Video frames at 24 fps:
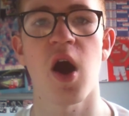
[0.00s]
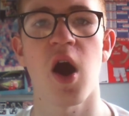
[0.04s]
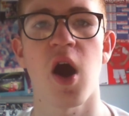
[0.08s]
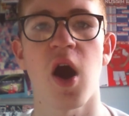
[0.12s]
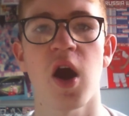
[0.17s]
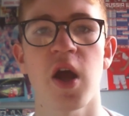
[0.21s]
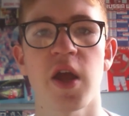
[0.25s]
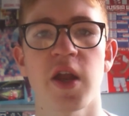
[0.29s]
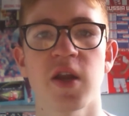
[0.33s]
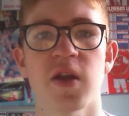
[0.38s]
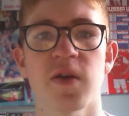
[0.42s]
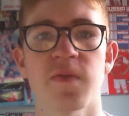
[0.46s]

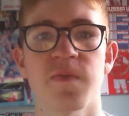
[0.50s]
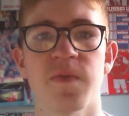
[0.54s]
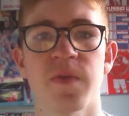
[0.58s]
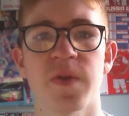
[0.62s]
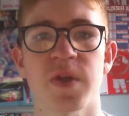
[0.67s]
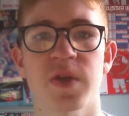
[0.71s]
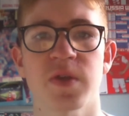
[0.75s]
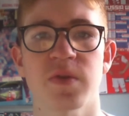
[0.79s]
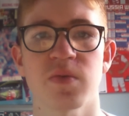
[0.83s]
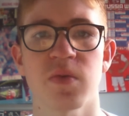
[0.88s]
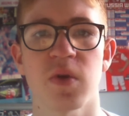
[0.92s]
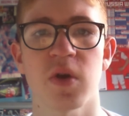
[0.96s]
I love
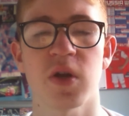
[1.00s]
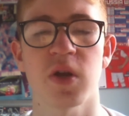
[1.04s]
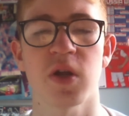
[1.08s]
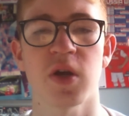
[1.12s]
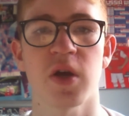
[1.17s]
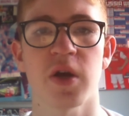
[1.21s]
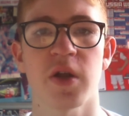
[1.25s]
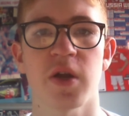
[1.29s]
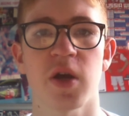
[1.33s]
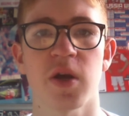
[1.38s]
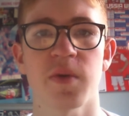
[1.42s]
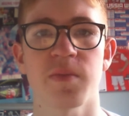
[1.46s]
this one
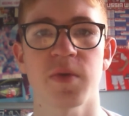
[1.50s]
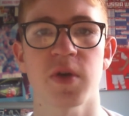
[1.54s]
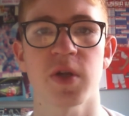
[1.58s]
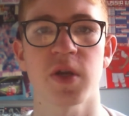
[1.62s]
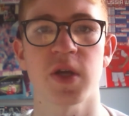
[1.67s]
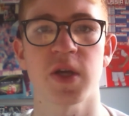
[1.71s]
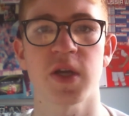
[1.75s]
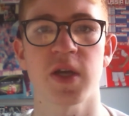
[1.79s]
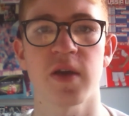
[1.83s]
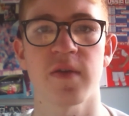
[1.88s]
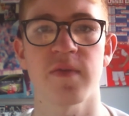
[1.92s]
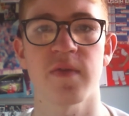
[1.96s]
and I'm going
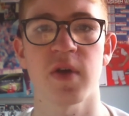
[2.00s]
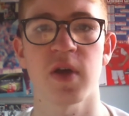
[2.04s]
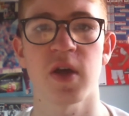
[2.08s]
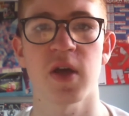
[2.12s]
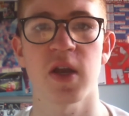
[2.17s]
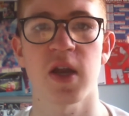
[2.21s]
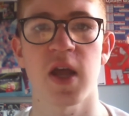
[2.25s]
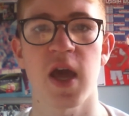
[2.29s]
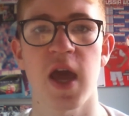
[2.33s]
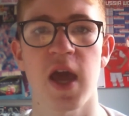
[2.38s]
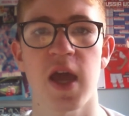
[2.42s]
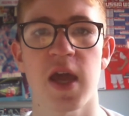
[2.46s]
to give it
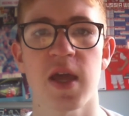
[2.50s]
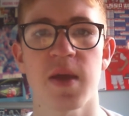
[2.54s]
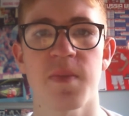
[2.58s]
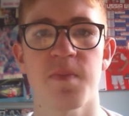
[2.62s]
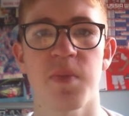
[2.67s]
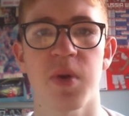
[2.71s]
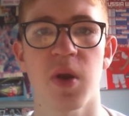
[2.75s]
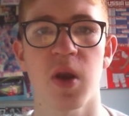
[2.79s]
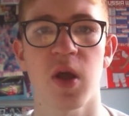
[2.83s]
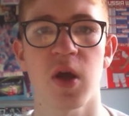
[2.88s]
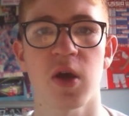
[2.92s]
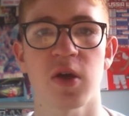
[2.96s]
an A+.
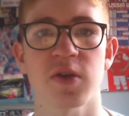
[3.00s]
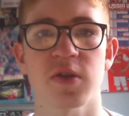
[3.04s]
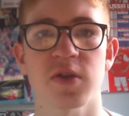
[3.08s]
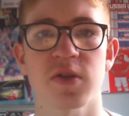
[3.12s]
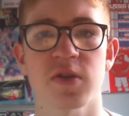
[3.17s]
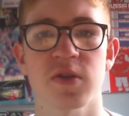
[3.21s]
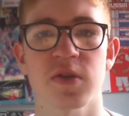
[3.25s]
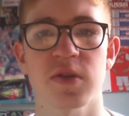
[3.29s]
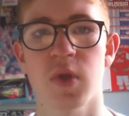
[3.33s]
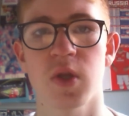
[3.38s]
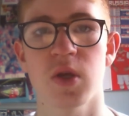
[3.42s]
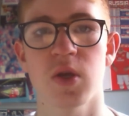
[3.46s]

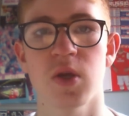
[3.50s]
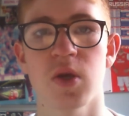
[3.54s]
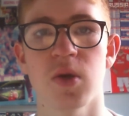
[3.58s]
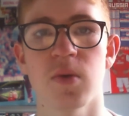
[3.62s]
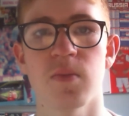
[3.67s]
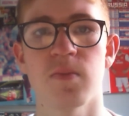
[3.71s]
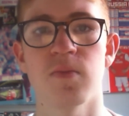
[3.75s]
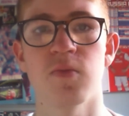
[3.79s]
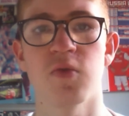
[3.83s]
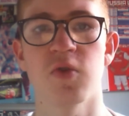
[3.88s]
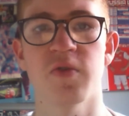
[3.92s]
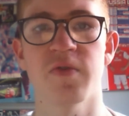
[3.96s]

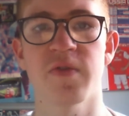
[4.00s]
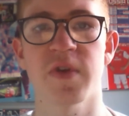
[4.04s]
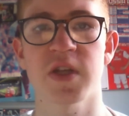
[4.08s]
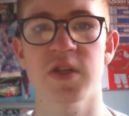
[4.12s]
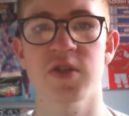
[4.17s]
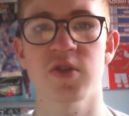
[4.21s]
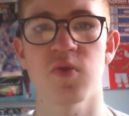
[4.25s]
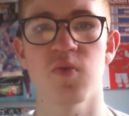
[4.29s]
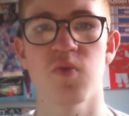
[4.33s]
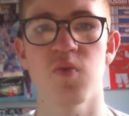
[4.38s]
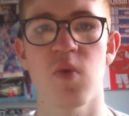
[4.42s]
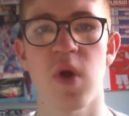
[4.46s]
Moving
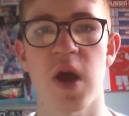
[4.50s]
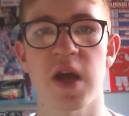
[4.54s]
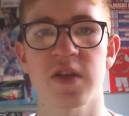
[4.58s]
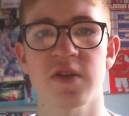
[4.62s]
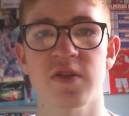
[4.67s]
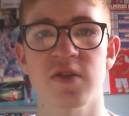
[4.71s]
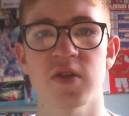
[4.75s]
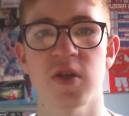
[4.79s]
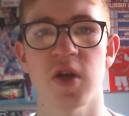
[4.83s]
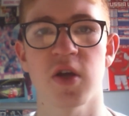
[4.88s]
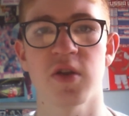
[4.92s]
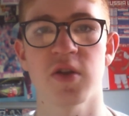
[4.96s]
to
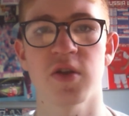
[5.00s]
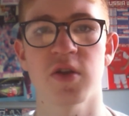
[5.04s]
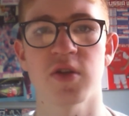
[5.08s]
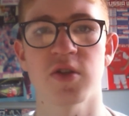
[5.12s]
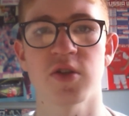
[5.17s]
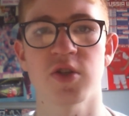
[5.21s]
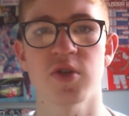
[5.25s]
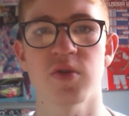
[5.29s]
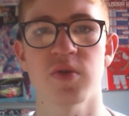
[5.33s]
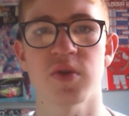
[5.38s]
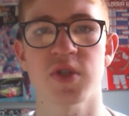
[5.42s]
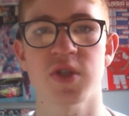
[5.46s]
West London,
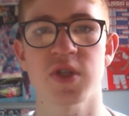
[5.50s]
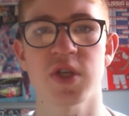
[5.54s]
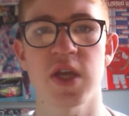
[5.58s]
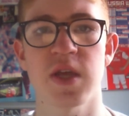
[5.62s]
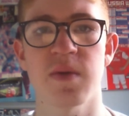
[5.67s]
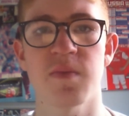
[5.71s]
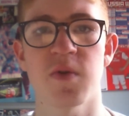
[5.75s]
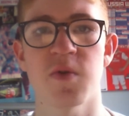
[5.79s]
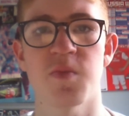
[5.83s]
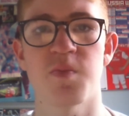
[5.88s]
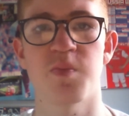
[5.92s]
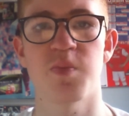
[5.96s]
to a
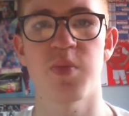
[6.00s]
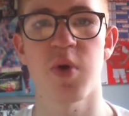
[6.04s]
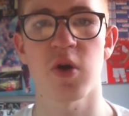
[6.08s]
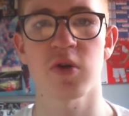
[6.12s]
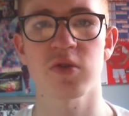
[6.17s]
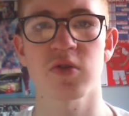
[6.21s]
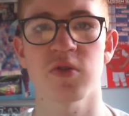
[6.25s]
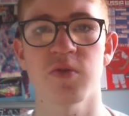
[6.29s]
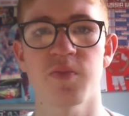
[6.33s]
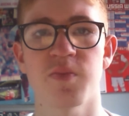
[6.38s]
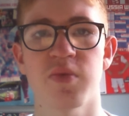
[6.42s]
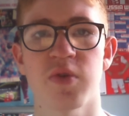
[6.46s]
team who
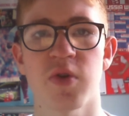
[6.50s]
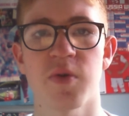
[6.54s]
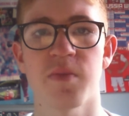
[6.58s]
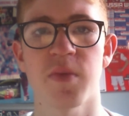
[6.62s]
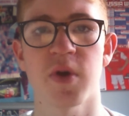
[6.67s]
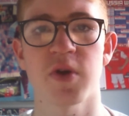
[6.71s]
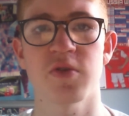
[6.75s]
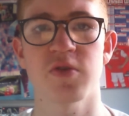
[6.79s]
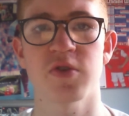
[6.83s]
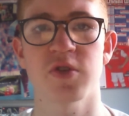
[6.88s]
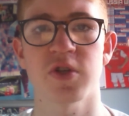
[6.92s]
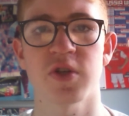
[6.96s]
bottled
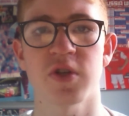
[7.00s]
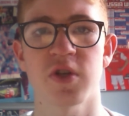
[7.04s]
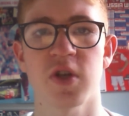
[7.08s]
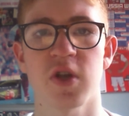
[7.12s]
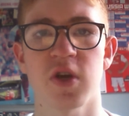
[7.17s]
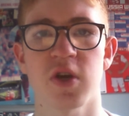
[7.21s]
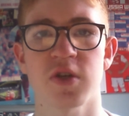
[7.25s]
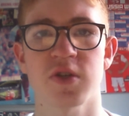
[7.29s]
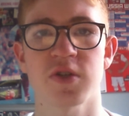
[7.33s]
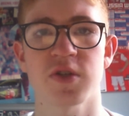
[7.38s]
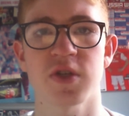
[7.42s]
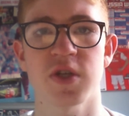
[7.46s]
promotion
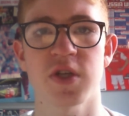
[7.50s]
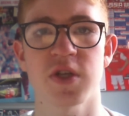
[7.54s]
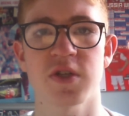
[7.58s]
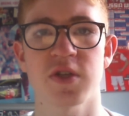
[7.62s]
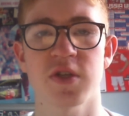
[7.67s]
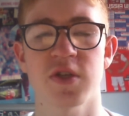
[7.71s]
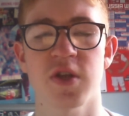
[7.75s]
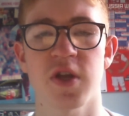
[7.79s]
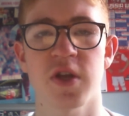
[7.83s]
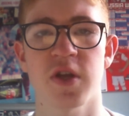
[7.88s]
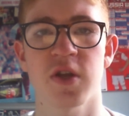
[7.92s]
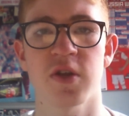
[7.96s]
last
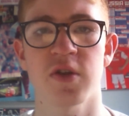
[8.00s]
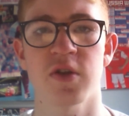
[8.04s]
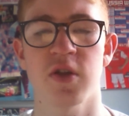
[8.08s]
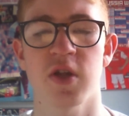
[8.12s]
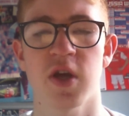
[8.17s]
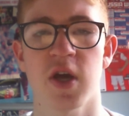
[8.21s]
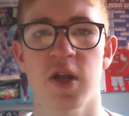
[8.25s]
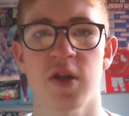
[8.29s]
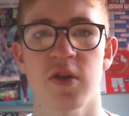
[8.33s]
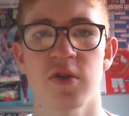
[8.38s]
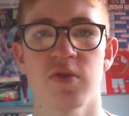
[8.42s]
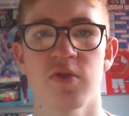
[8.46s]
season and
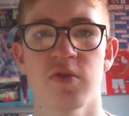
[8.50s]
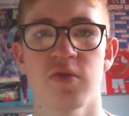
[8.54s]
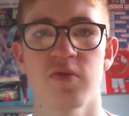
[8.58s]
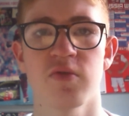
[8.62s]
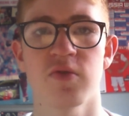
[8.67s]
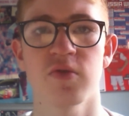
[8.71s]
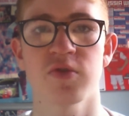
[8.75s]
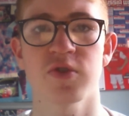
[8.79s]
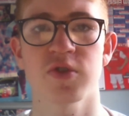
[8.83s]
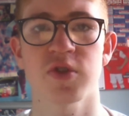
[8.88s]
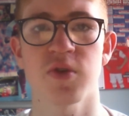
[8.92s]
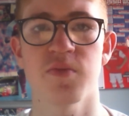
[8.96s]
who are
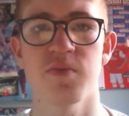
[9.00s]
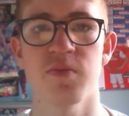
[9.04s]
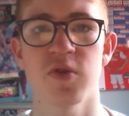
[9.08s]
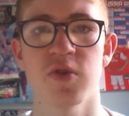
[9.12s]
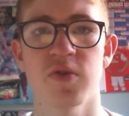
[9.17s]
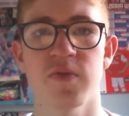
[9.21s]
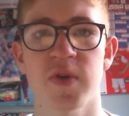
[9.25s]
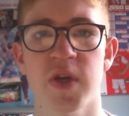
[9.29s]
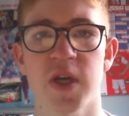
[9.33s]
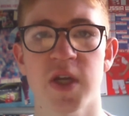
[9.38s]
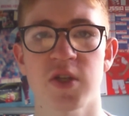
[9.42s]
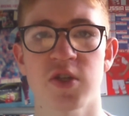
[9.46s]
also
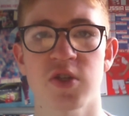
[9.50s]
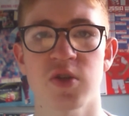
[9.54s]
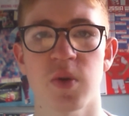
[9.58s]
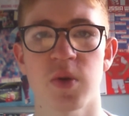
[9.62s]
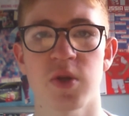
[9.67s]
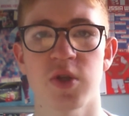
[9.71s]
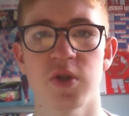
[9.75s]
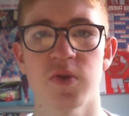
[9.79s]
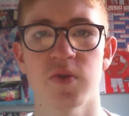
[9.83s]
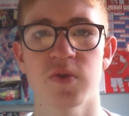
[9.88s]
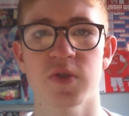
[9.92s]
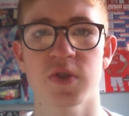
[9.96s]
moving into a
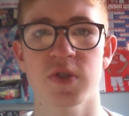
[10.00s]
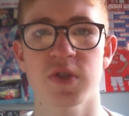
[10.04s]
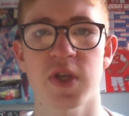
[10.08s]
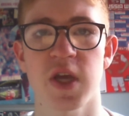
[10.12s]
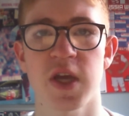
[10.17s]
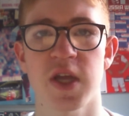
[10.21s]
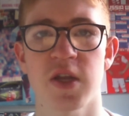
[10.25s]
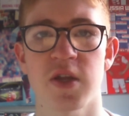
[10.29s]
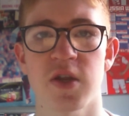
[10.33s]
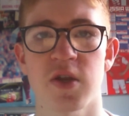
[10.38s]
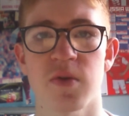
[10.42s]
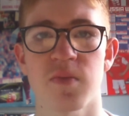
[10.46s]
new
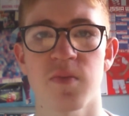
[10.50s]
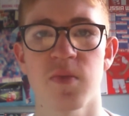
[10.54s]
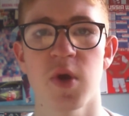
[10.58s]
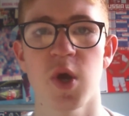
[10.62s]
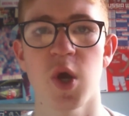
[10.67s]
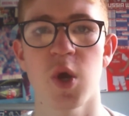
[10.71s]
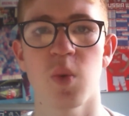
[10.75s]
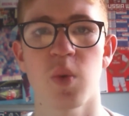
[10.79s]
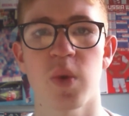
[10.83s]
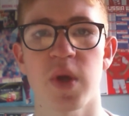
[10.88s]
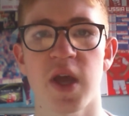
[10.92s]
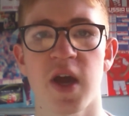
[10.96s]
stadium,
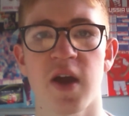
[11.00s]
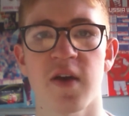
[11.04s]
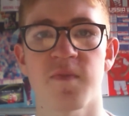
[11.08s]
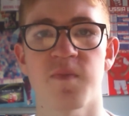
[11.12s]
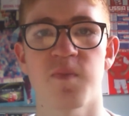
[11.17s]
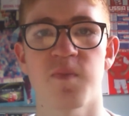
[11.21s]
we have